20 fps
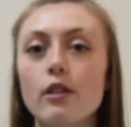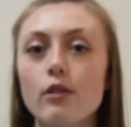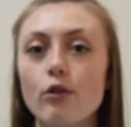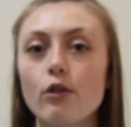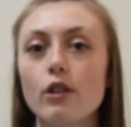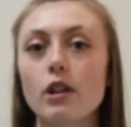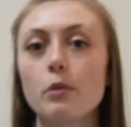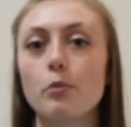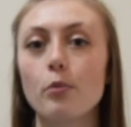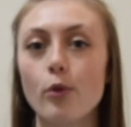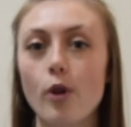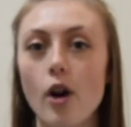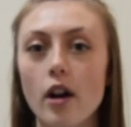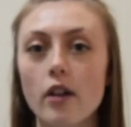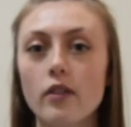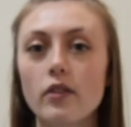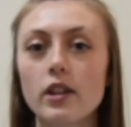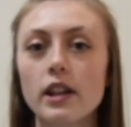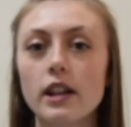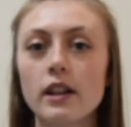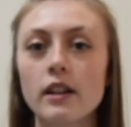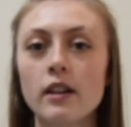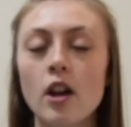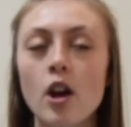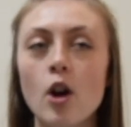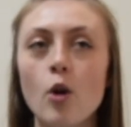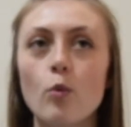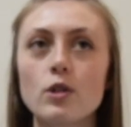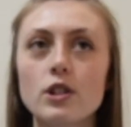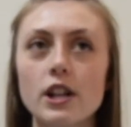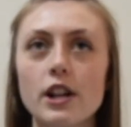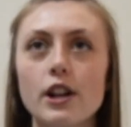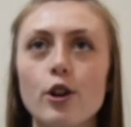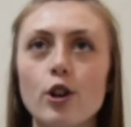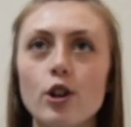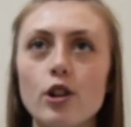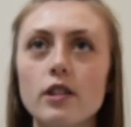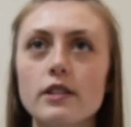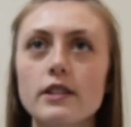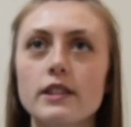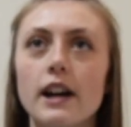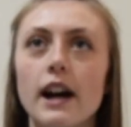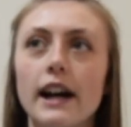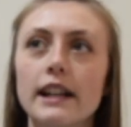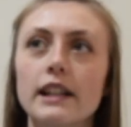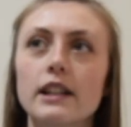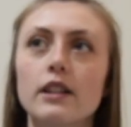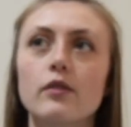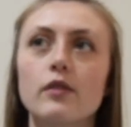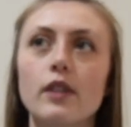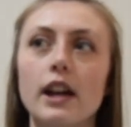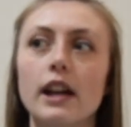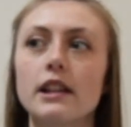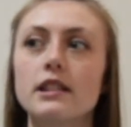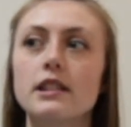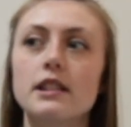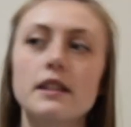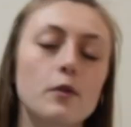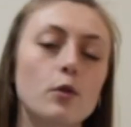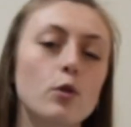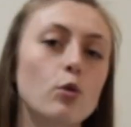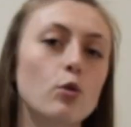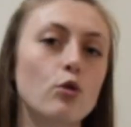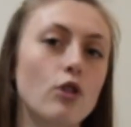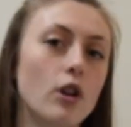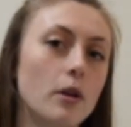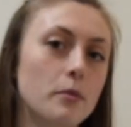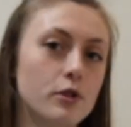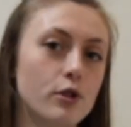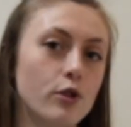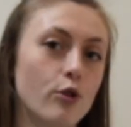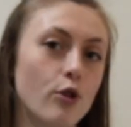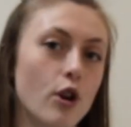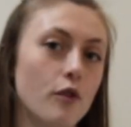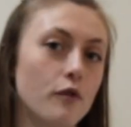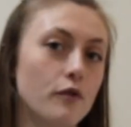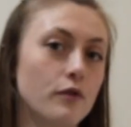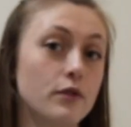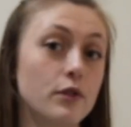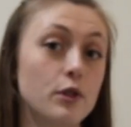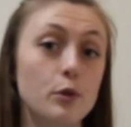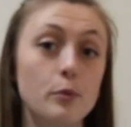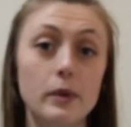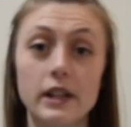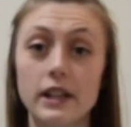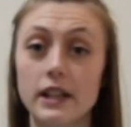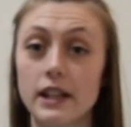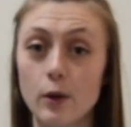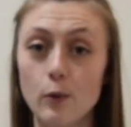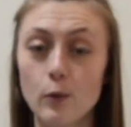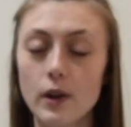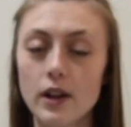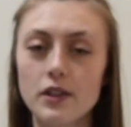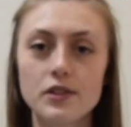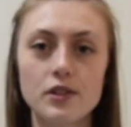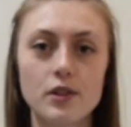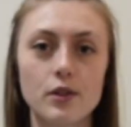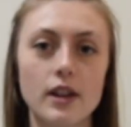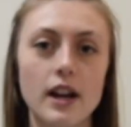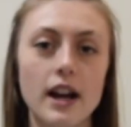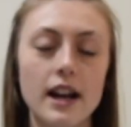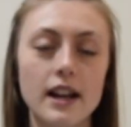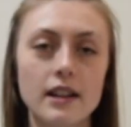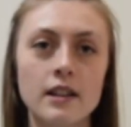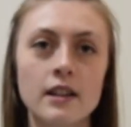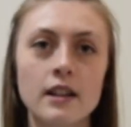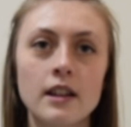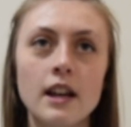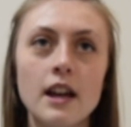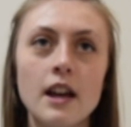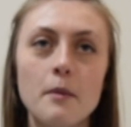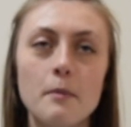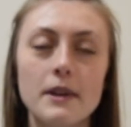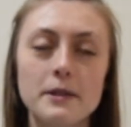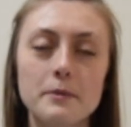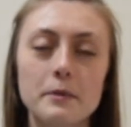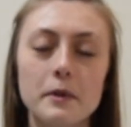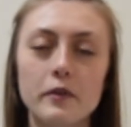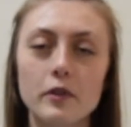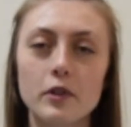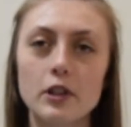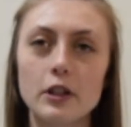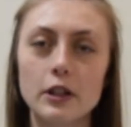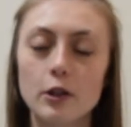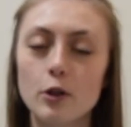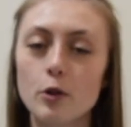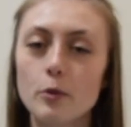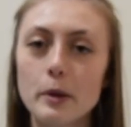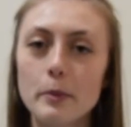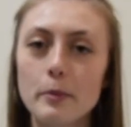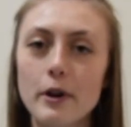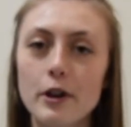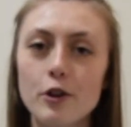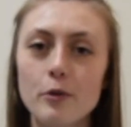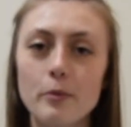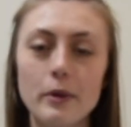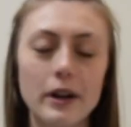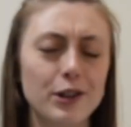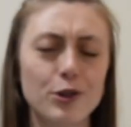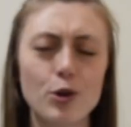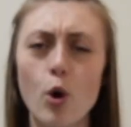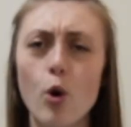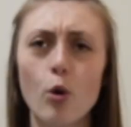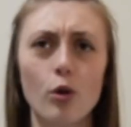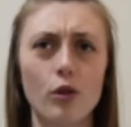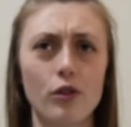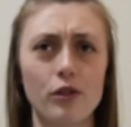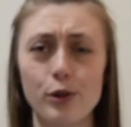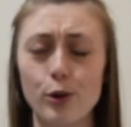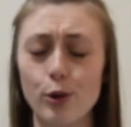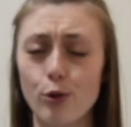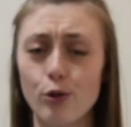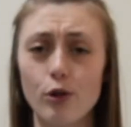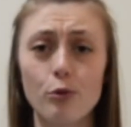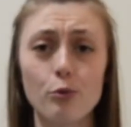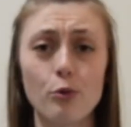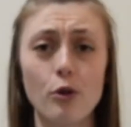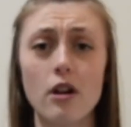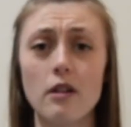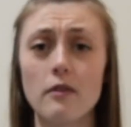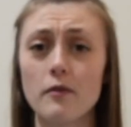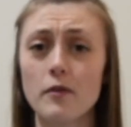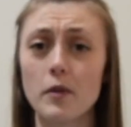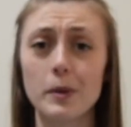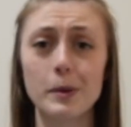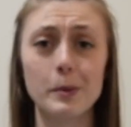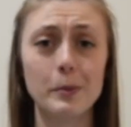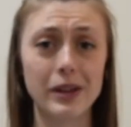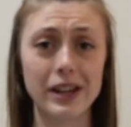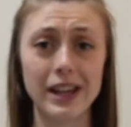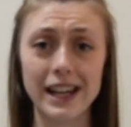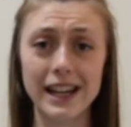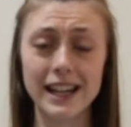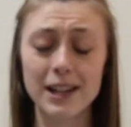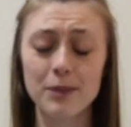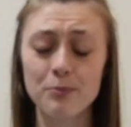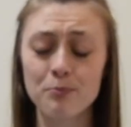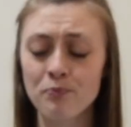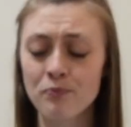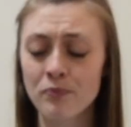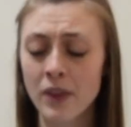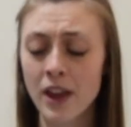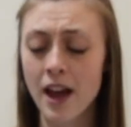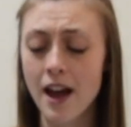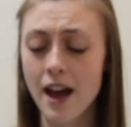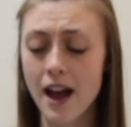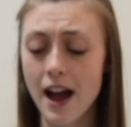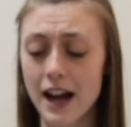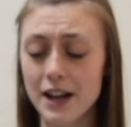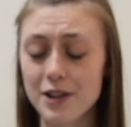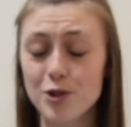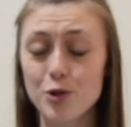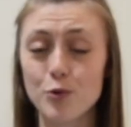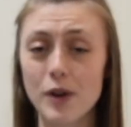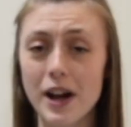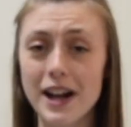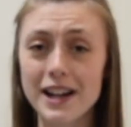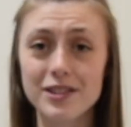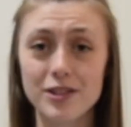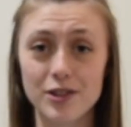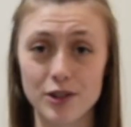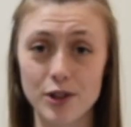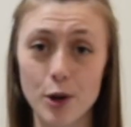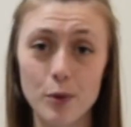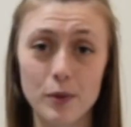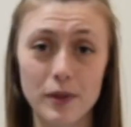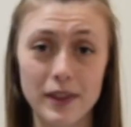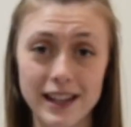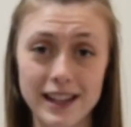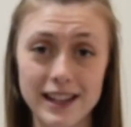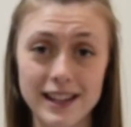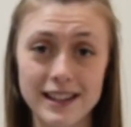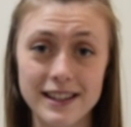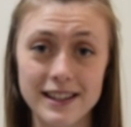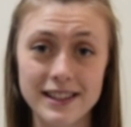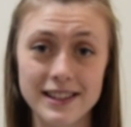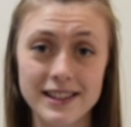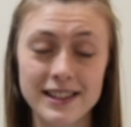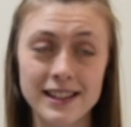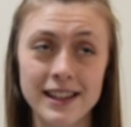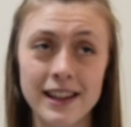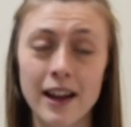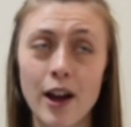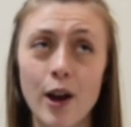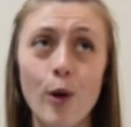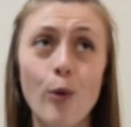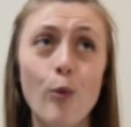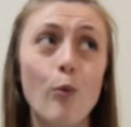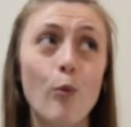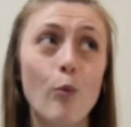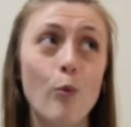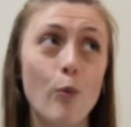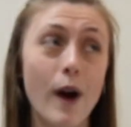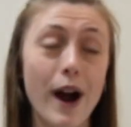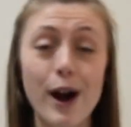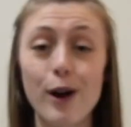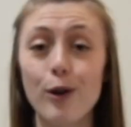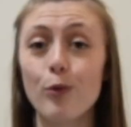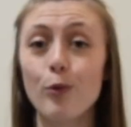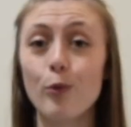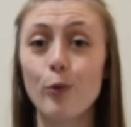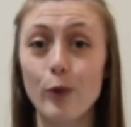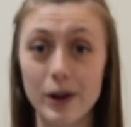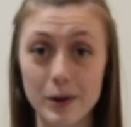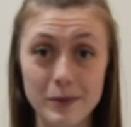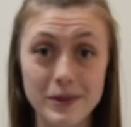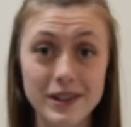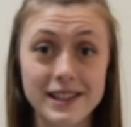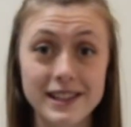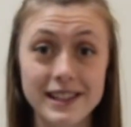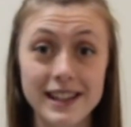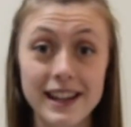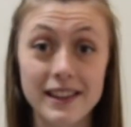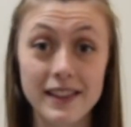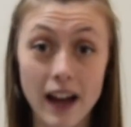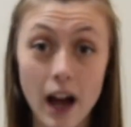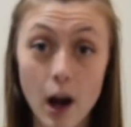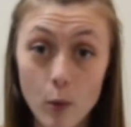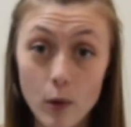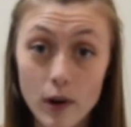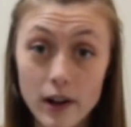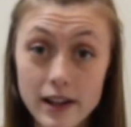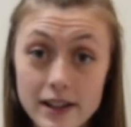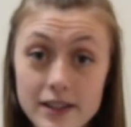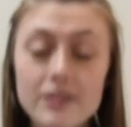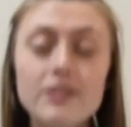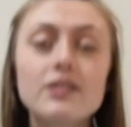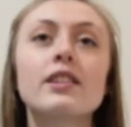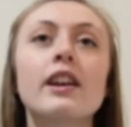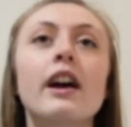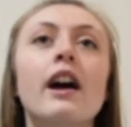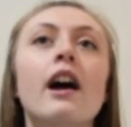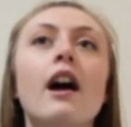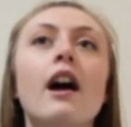growing broccoli, which I heard it's kind of a difficult crop to grow to begin with, so that makes me feel a little bit better, but I totally grew it wrong from the beginning. I direct sowed these. Wow, what a mistake that was.